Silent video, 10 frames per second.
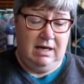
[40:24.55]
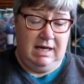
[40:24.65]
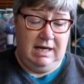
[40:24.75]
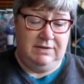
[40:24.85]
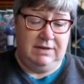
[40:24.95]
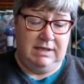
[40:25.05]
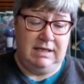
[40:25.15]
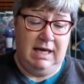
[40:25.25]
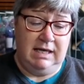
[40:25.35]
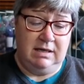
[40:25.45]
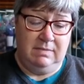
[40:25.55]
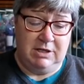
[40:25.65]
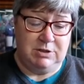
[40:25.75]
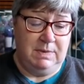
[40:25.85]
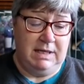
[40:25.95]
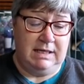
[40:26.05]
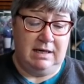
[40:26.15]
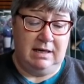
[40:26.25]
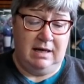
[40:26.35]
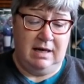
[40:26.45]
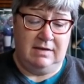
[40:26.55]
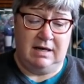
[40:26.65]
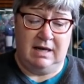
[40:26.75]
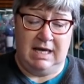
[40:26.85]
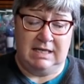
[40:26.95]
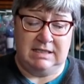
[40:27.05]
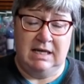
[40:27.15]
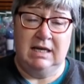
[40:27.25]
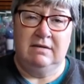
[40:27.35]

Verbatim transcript: I had the Jaeger Matchmaker and then I had